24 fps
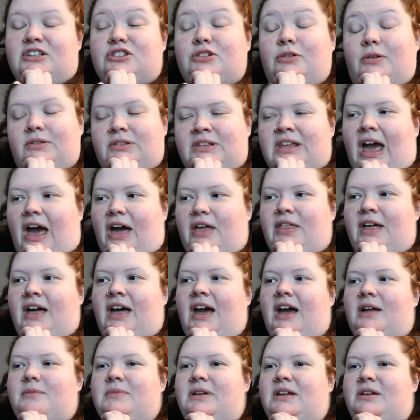So yeah, that
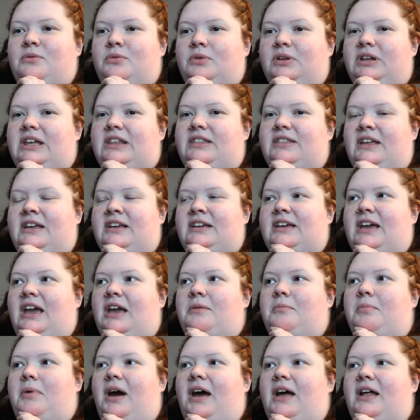had me really
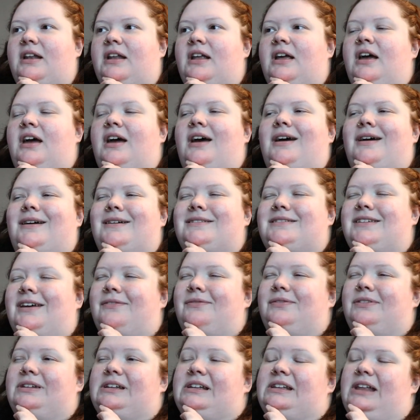thinking, but
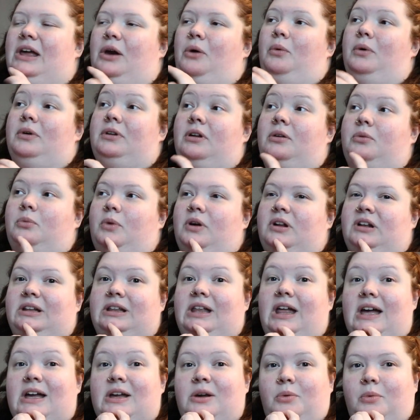definitely like one-on-one
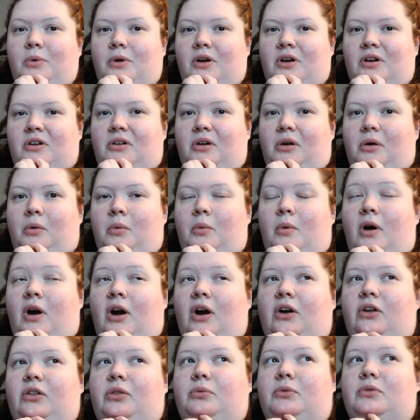client work or
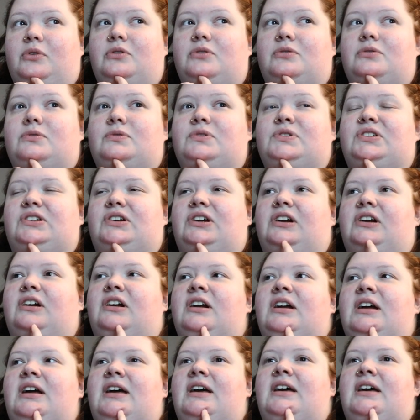walkthroughs or